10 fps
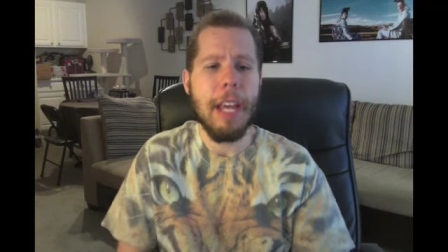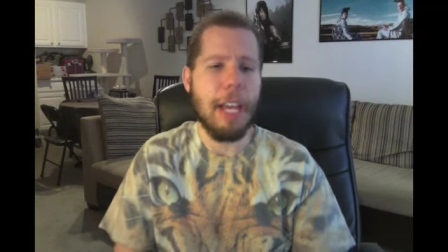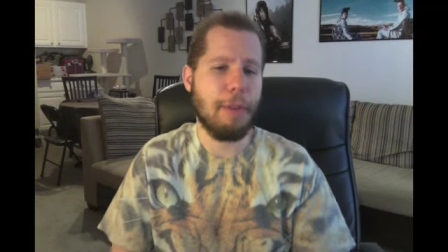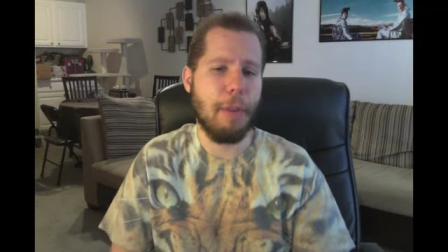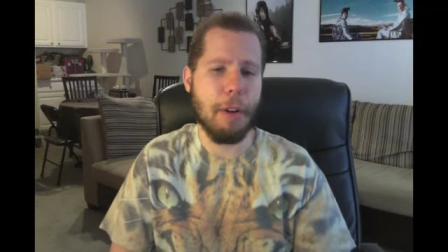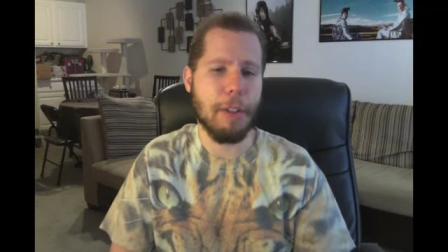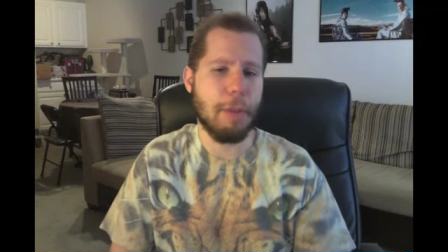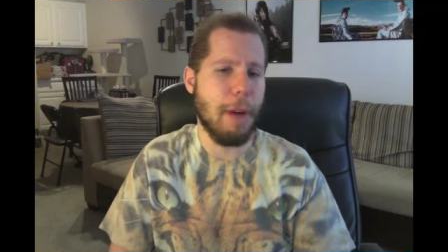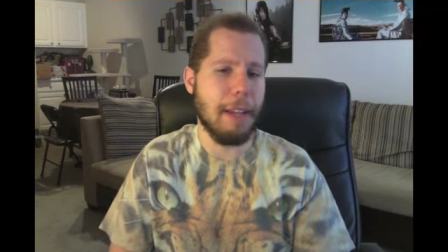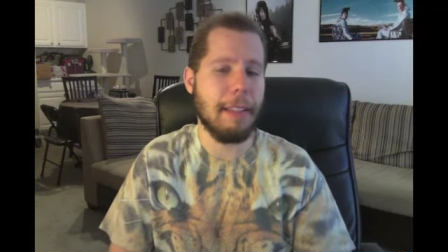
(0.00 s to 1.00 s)
As far as
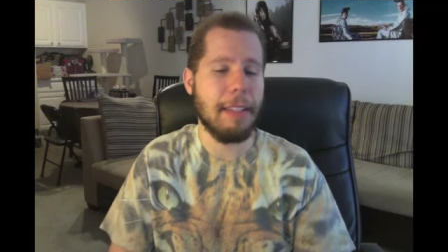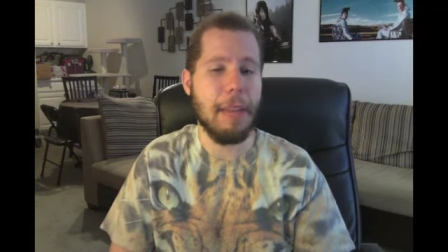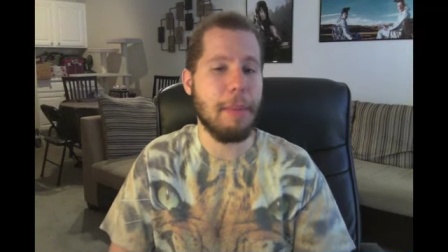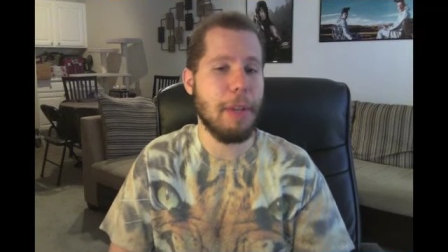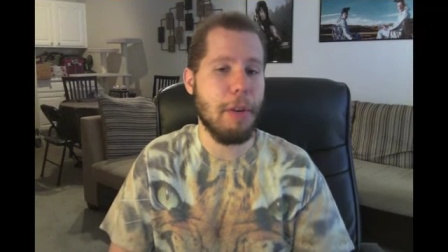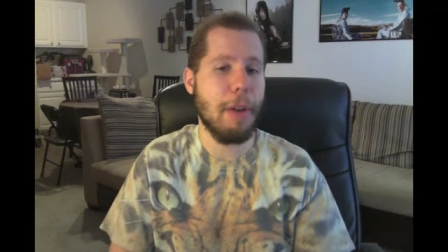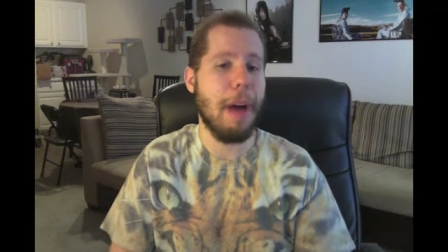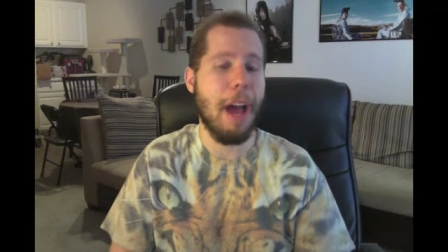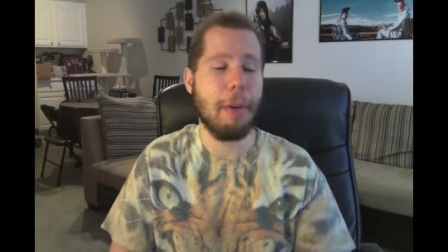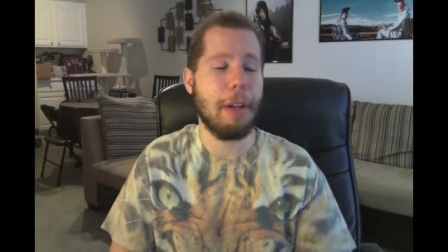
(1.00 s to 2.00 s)
when to debut him,
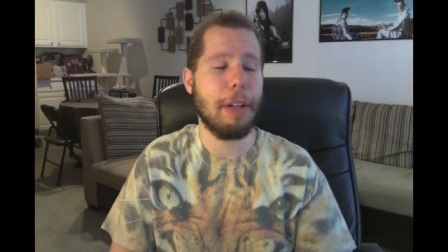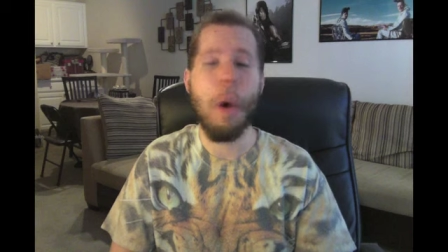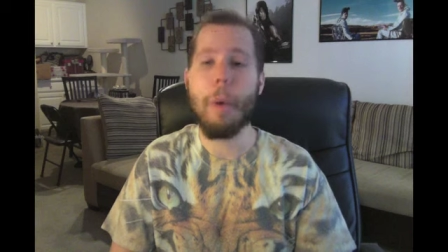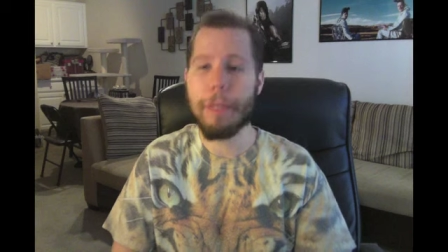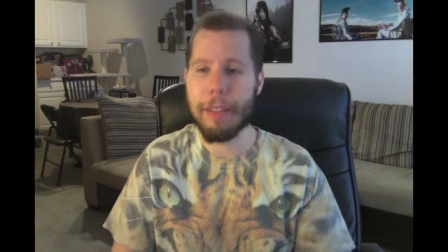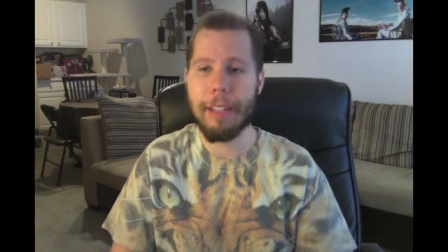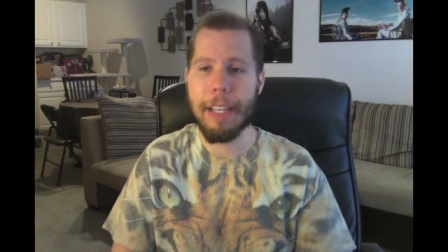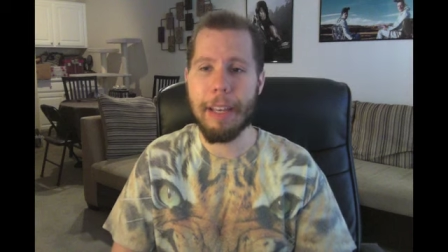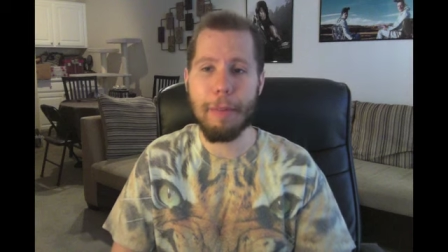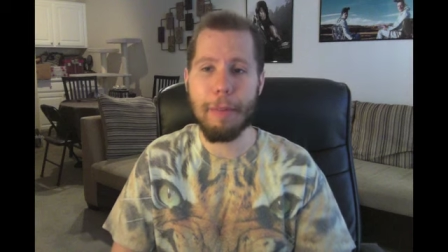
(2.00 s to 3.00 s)
I would hope to
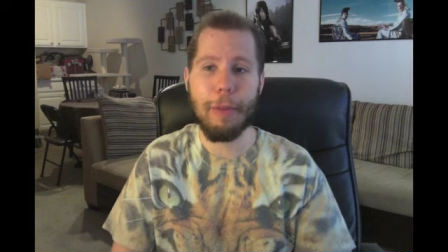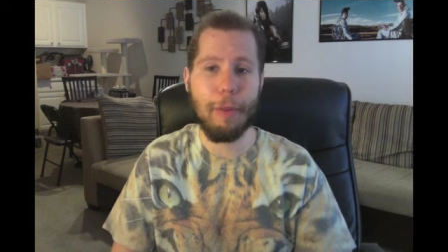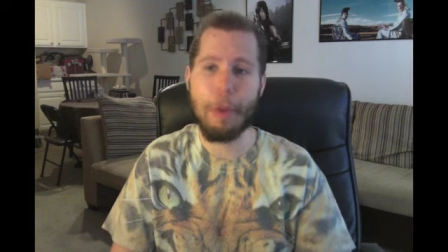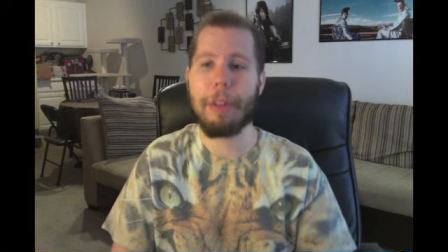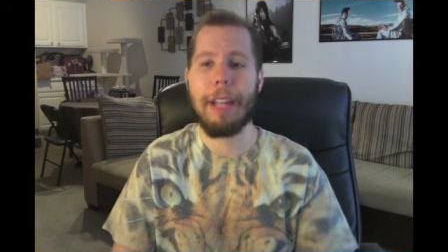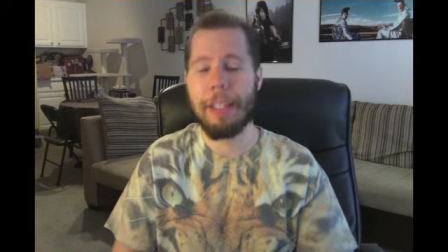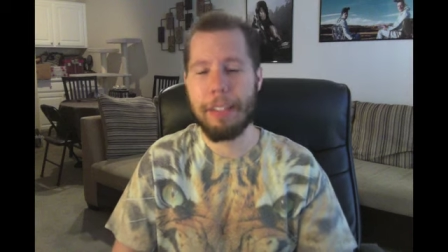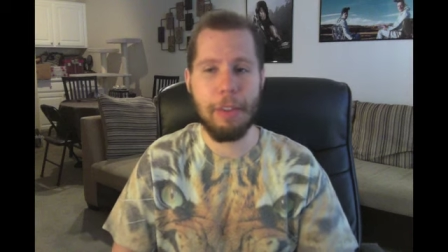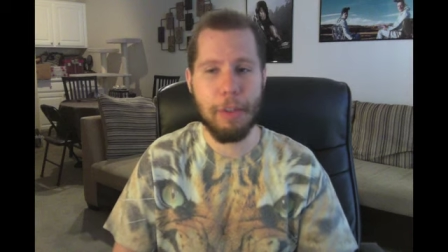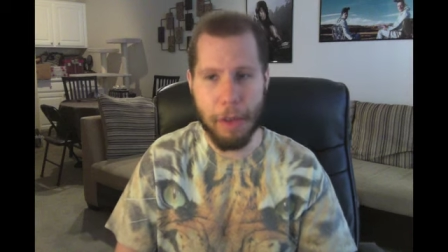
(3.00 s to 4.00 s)
see him before
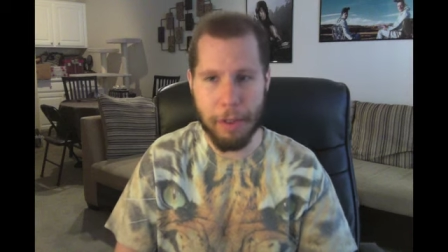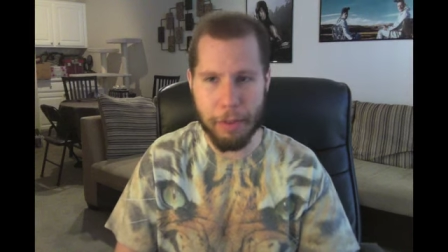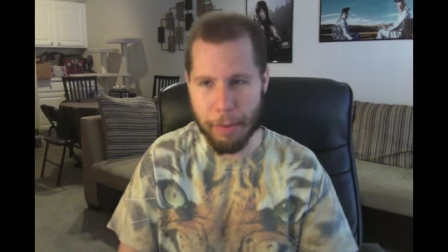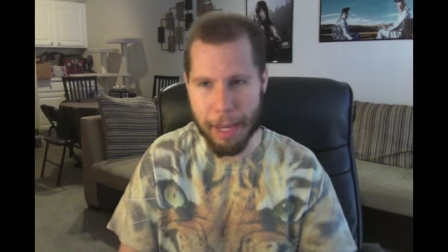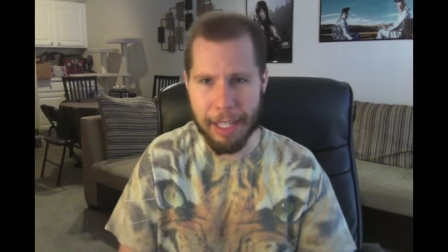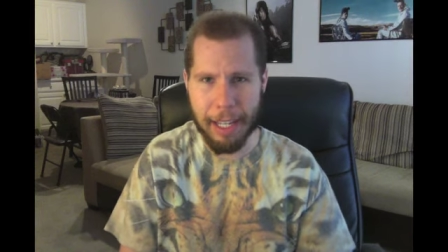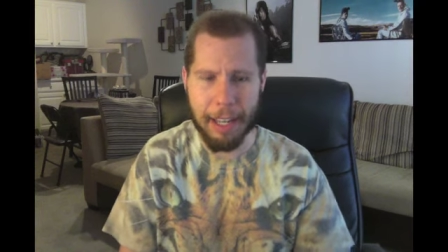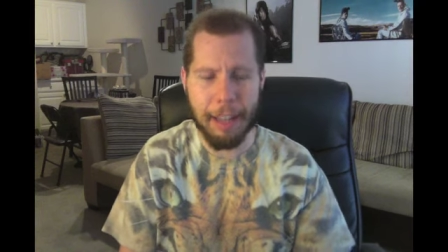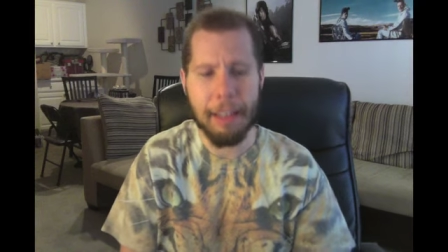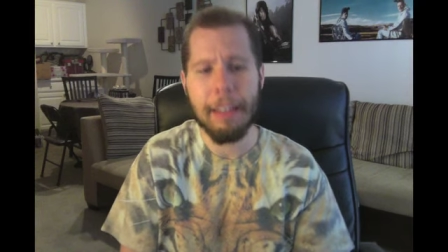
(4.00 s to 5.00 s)
next year's WrestleMania.